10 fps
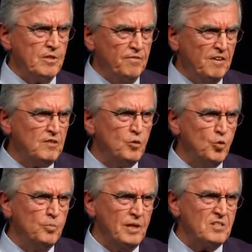the first
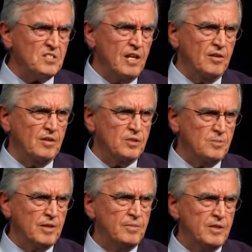woman scientist
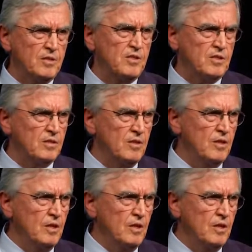mathematician